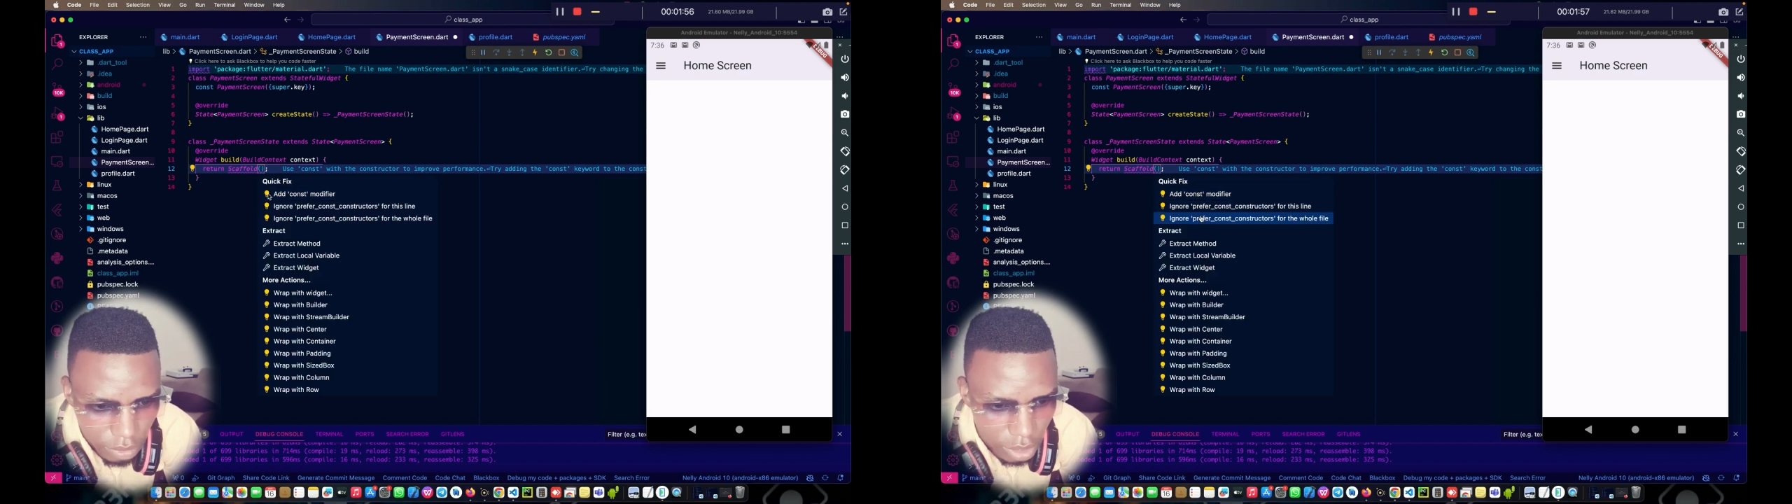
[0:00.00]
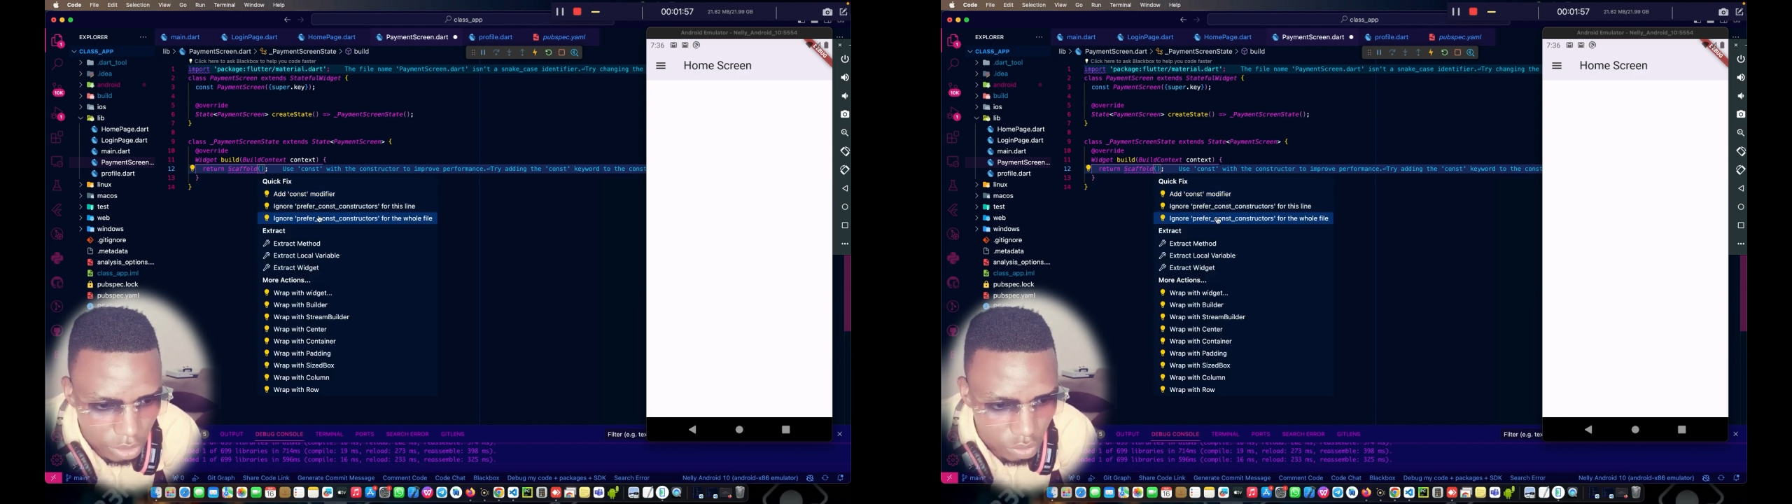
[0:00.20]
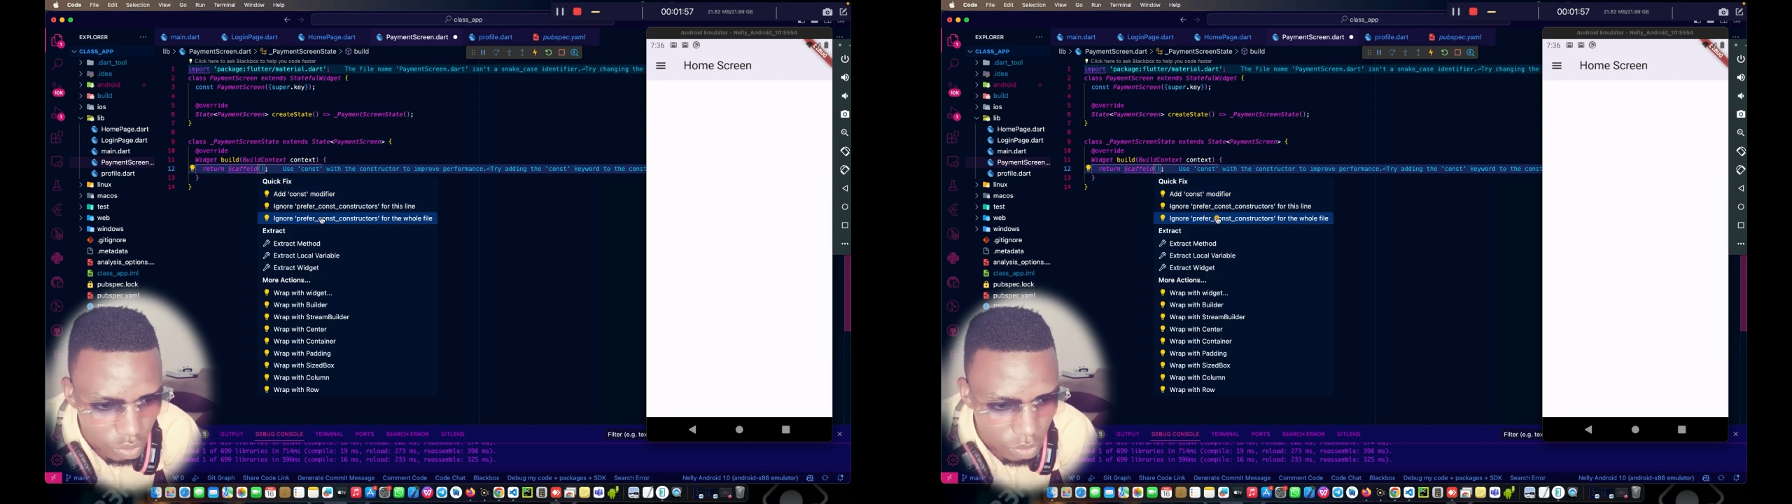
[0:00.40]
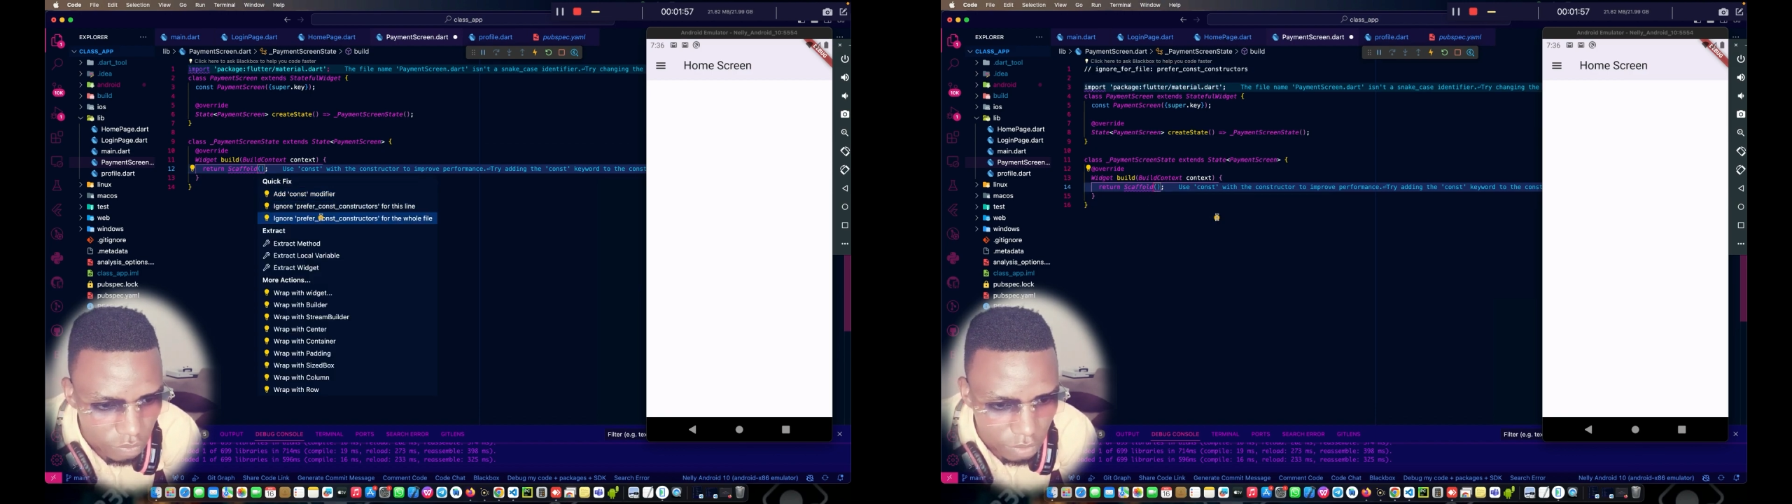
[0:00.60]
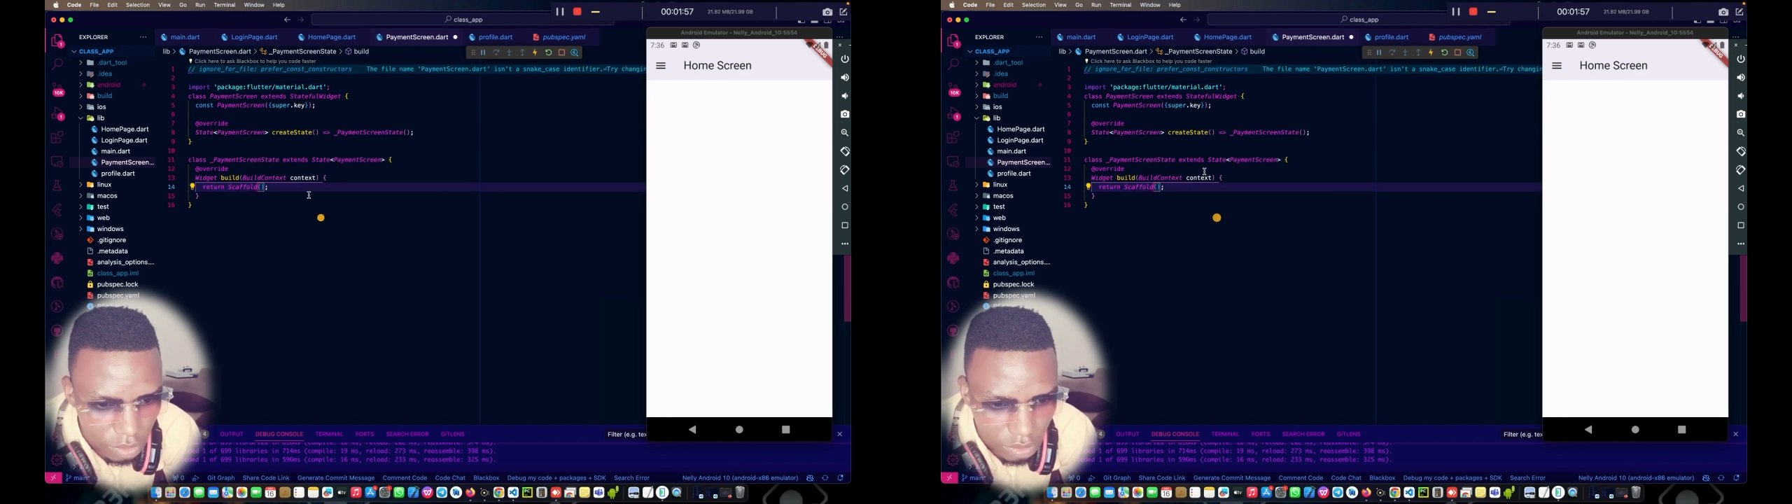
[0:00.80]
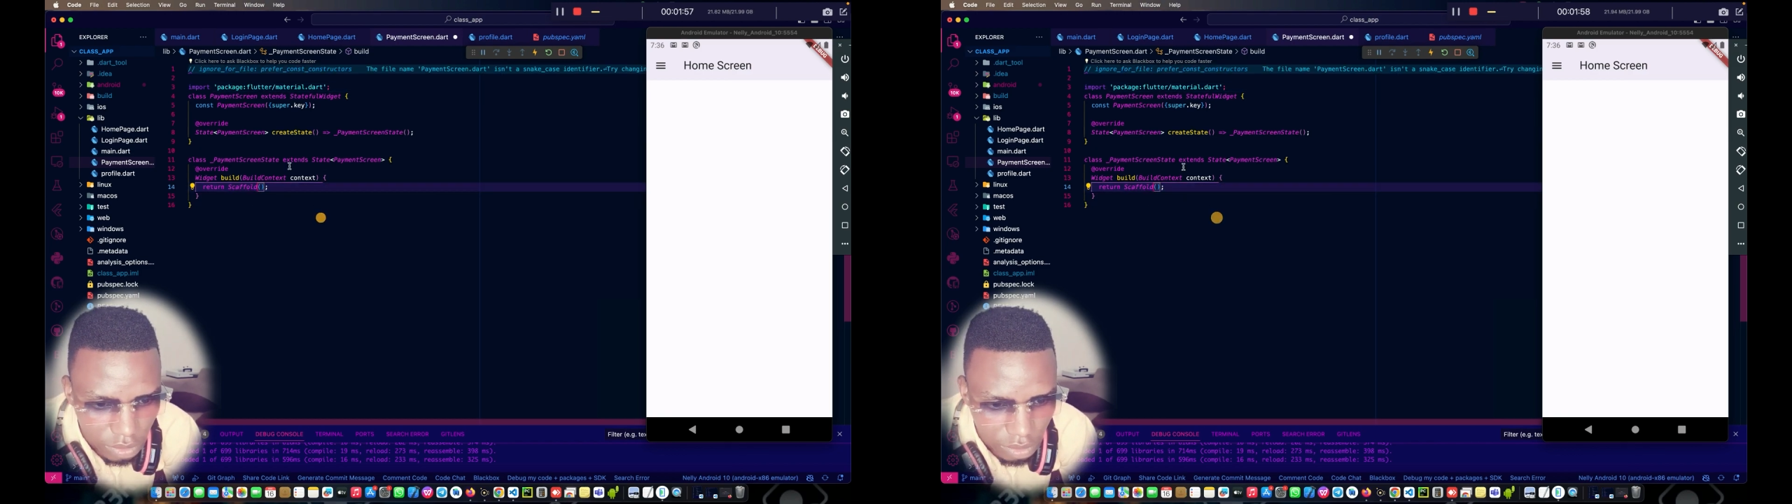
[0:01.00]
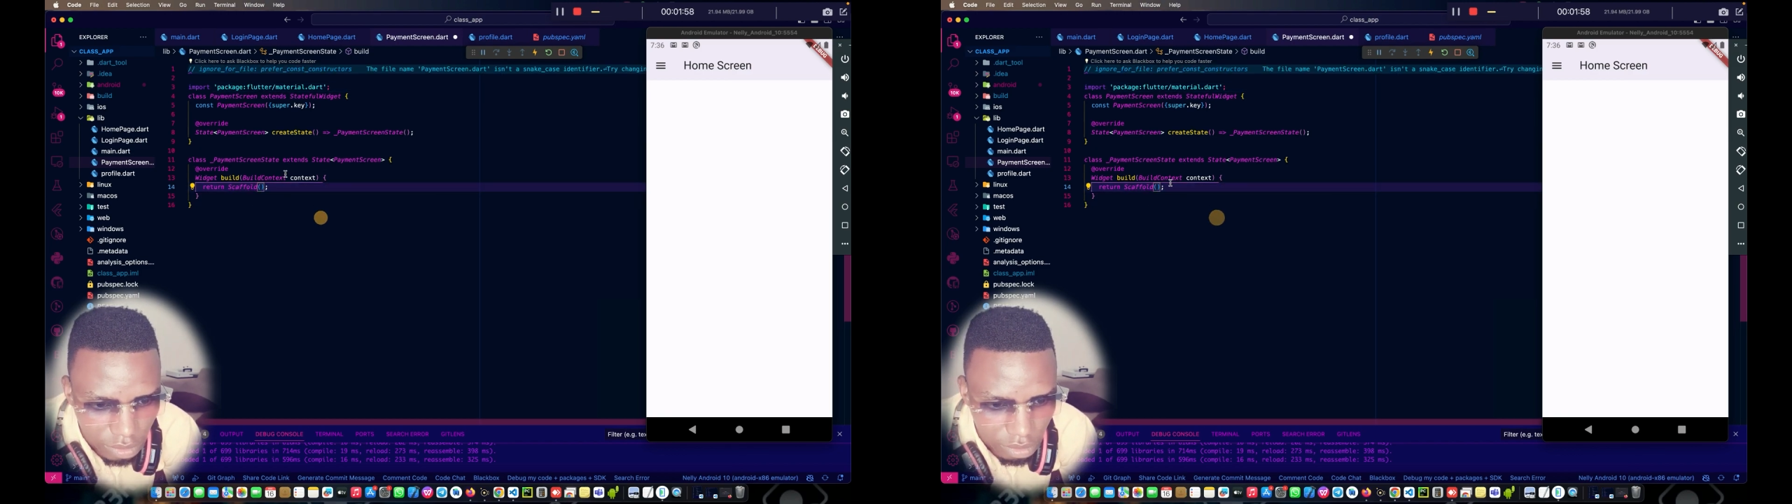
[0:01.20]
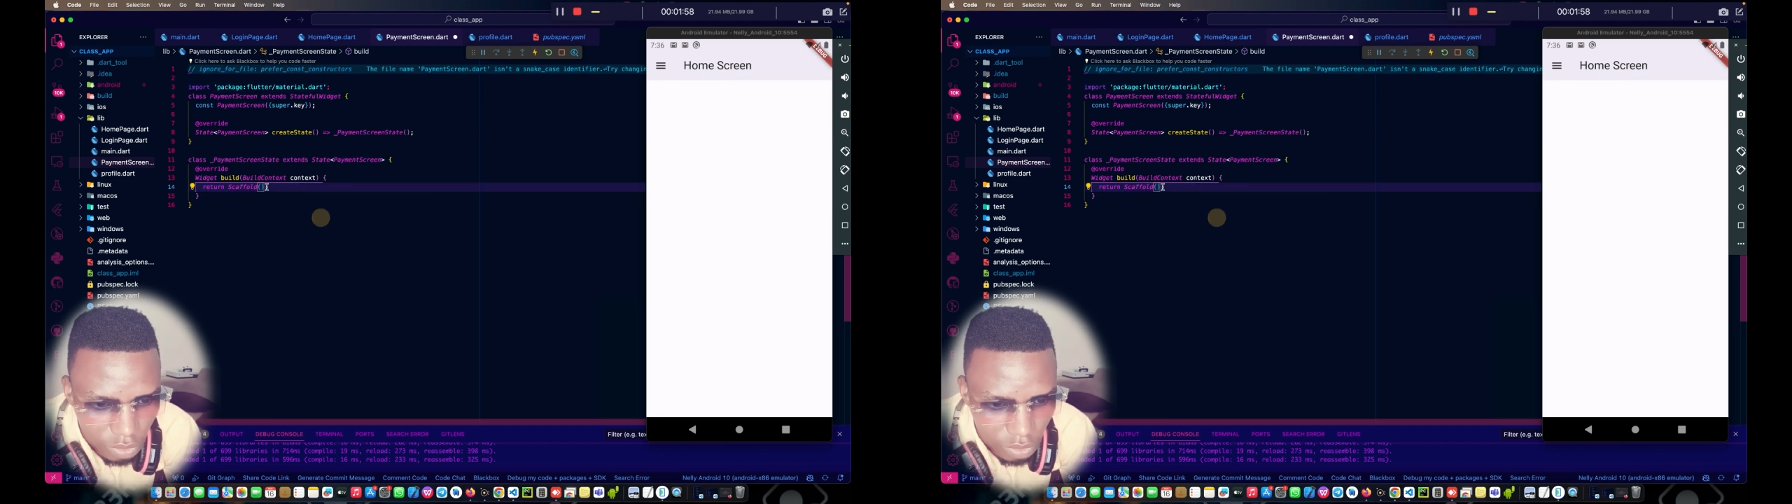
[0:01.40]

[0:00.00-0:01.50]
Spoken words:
Just to remove these